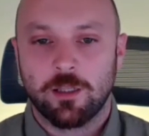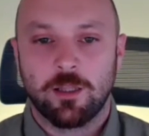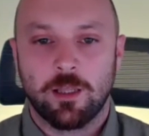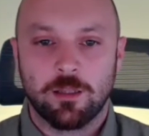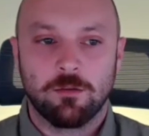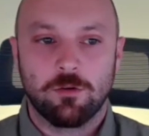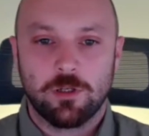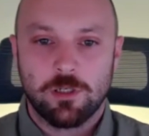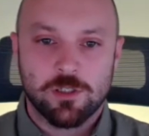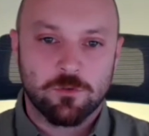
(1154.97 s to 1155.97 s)
And then
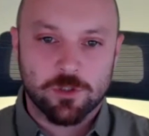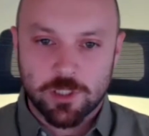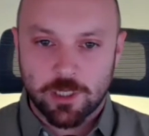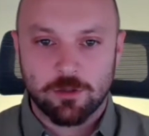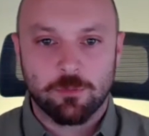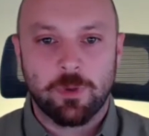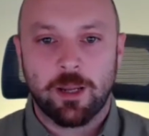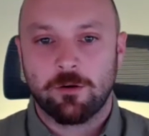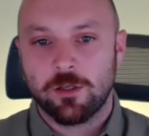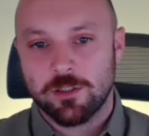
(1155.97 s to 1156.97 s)
each of us had their
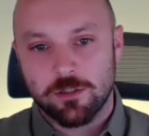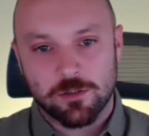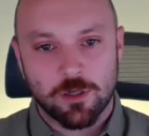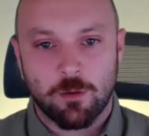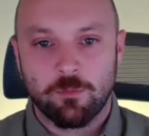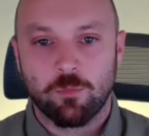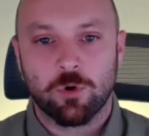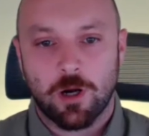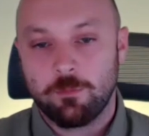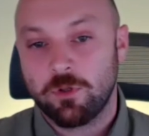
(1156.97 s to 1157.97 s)
parents, and some
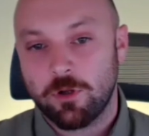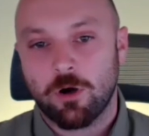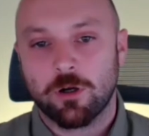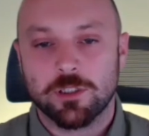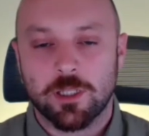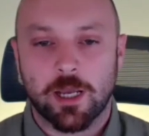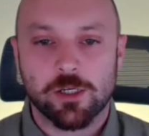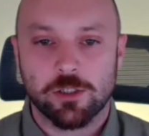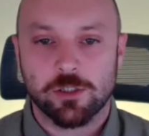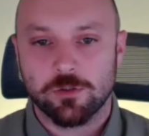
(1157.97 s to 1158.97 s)
were, I'm the youngest
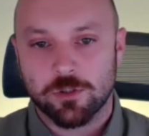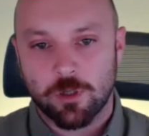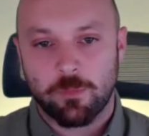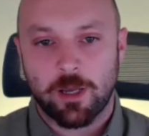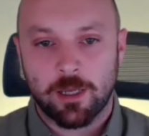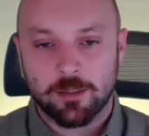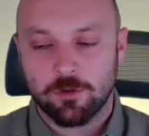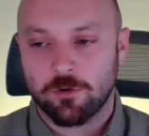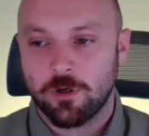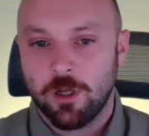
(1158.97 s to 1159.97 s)
actually, so some had
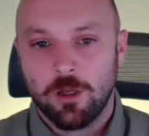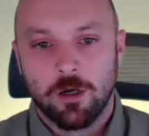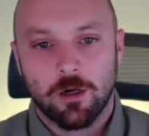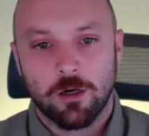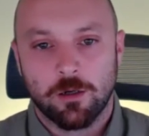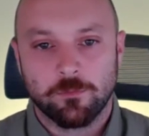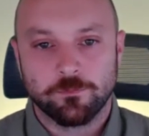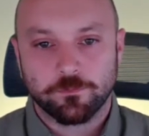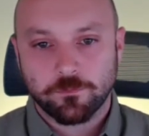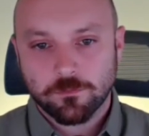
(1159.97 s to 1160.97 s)
their
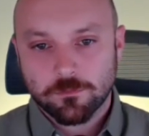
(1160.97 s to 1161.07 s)
um,